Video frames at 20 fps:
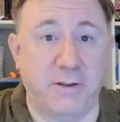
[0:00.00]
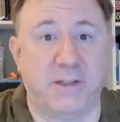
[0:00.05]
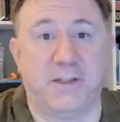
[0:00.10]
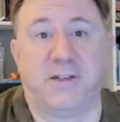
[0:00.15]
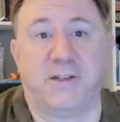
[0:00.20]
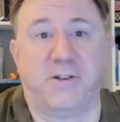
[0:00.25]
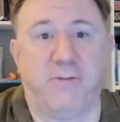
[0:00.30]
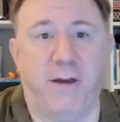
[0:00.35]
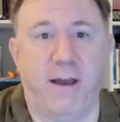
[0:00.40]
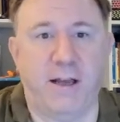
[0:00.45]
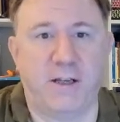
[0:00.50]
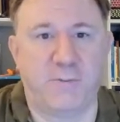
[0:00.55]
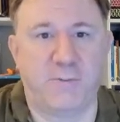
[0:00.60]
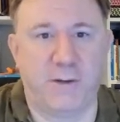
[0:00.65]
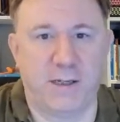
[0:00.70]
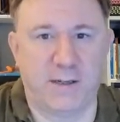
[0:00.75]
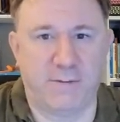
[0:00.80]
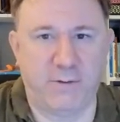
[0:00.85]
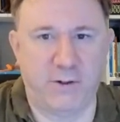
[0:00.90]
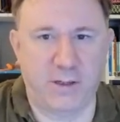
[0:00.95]
this is correct
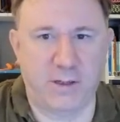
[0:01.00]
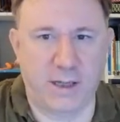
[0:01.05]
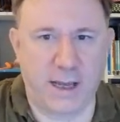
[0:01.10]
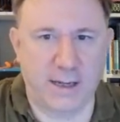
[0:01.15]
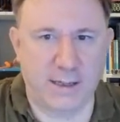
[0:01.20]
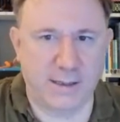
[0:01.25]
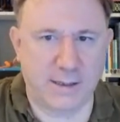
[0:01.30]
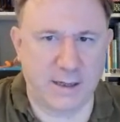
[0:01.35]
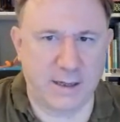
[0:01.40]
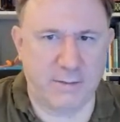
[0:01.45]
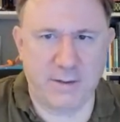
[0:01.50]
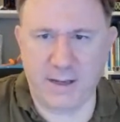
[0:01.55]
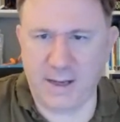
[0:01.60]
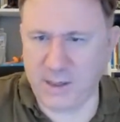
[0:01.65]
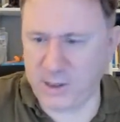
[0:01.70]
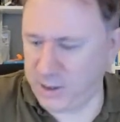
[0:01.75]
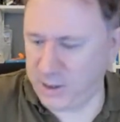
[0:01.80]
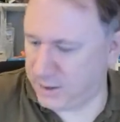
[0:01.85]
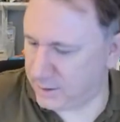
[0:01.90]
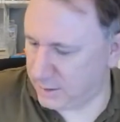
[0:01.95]
because I've looked at the answer. Actually,
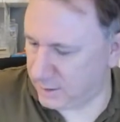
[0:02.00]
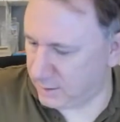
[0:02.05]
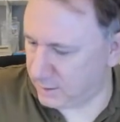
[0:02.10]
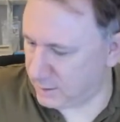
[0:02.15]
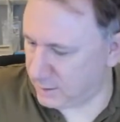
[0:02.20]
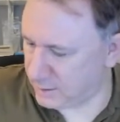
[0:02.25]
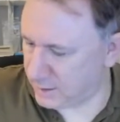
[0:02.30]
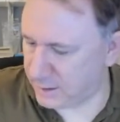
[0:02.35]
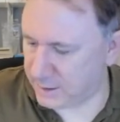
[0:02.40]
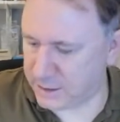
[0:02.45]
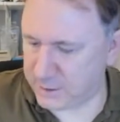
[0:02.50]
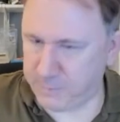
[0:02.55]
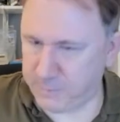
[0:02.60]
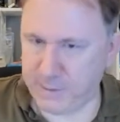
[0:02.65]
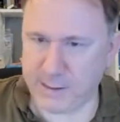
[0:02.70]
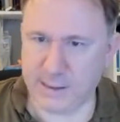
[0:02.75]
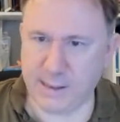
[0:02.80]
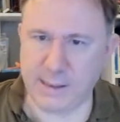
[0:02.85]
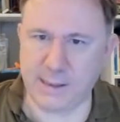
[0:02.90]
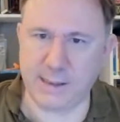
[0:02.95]
it doesn't
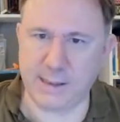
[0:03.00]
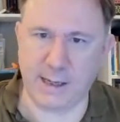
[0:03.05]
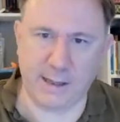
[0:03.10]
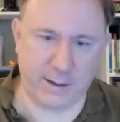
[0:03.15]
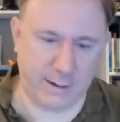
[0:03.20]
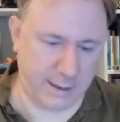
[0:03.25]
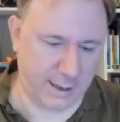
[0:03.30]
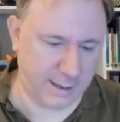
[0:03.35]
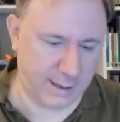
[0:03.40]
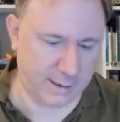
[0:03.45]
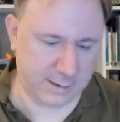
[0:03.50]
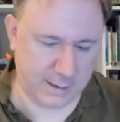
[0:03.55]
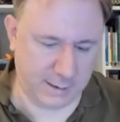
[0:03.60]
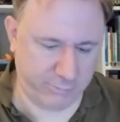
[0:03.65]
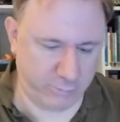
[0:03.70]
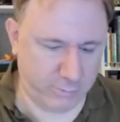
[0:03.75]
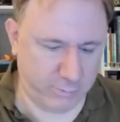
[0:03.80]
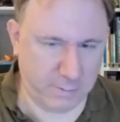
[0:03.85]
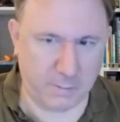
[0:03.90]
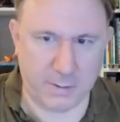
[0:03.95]
explicitly say that on the answer.
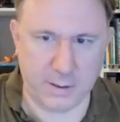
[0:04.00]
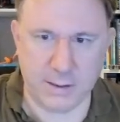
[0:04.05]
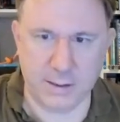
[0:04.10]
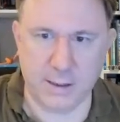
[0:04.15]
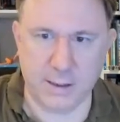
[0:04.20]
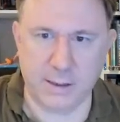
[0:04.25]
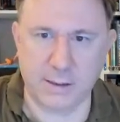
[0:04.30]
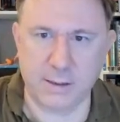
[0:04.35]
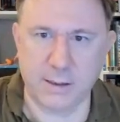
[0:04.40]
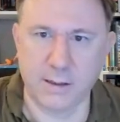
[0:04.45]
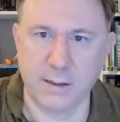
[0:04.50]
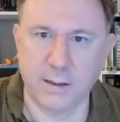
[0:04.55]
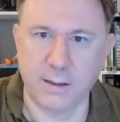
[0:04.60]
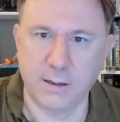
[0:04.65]
It probably does.